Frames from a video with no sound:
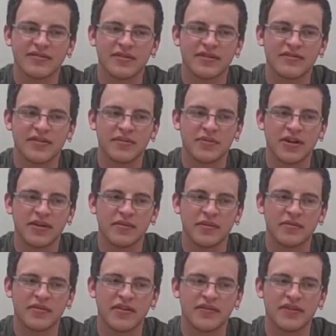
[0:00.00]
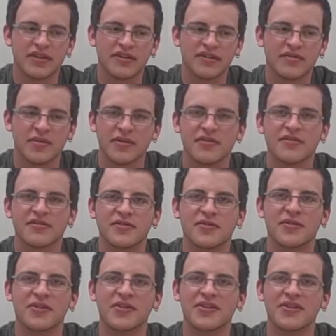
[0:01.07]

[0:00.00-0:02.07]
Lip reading: one of the problems of a small school.